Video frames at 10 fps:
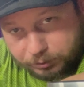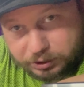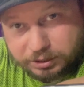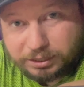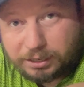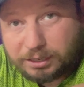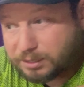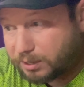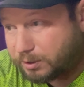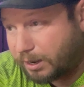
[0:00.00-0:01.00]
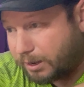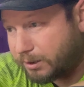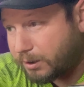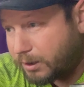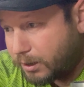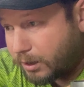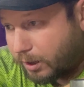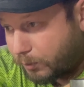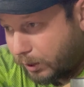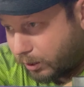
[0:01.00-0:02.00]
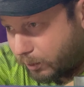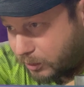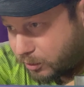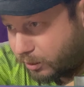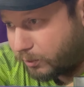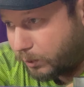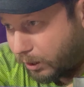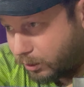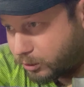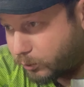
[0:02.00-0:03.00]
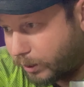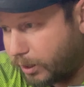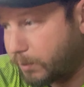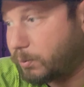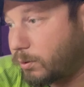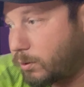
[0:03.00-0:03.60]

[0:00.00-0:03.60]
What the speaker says: we just did this the other day. We are gonna make sure that we are squared up